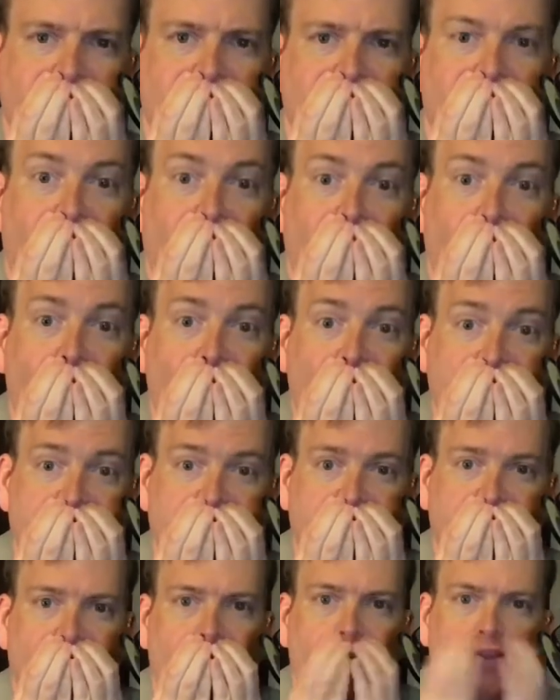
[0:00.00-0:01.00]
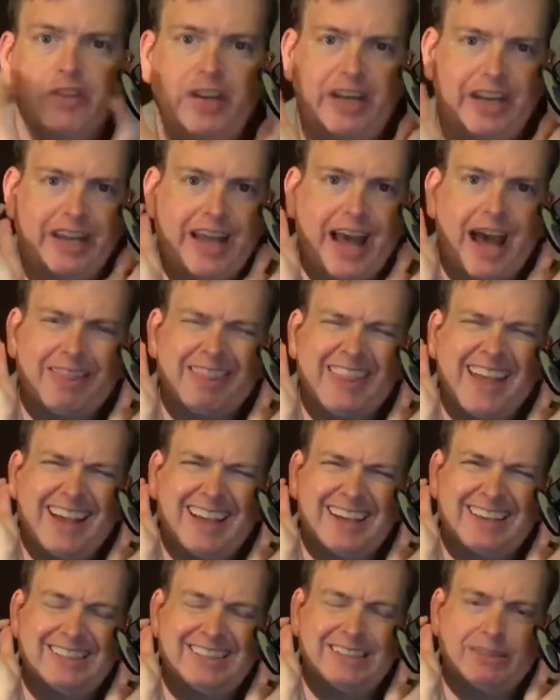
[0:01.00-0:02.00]
a washcloth, and he had, I think,
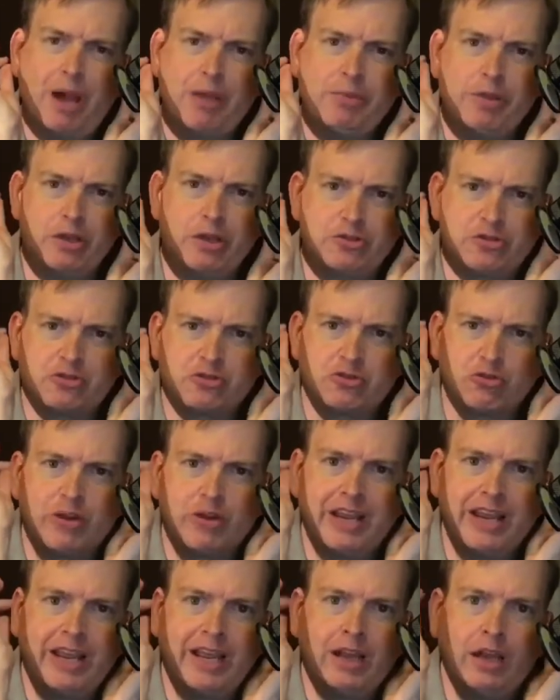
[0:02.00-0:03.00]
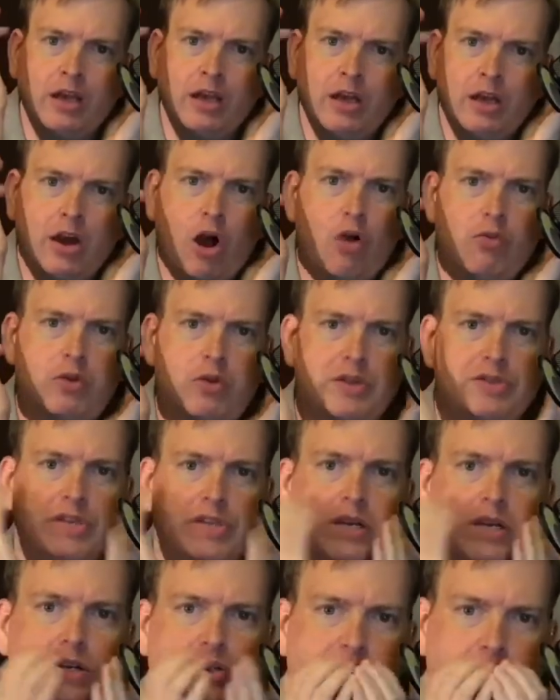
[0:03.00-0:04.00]
maybe a string over his
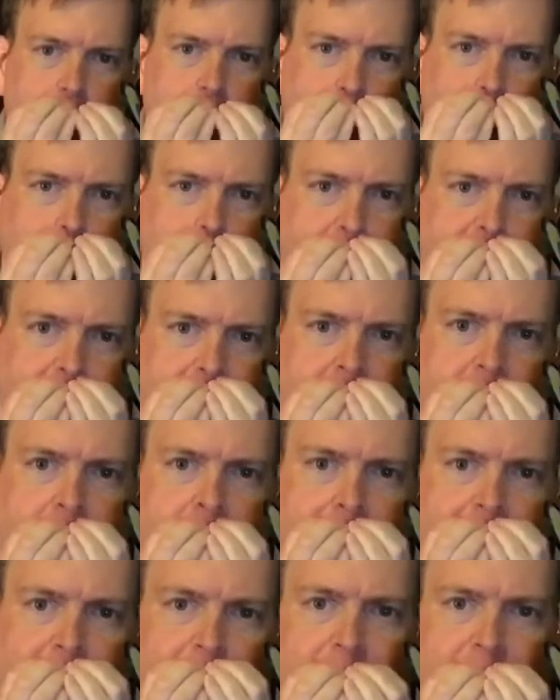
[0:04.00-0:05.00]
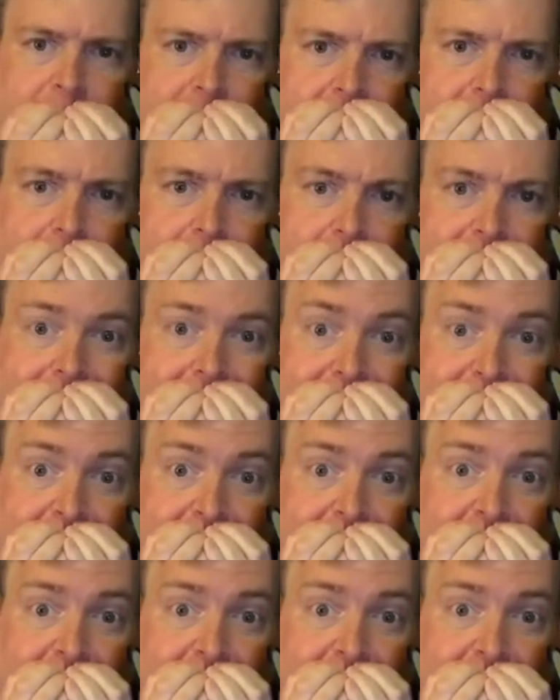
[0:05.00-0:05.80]
ear so it would be held up. But that's a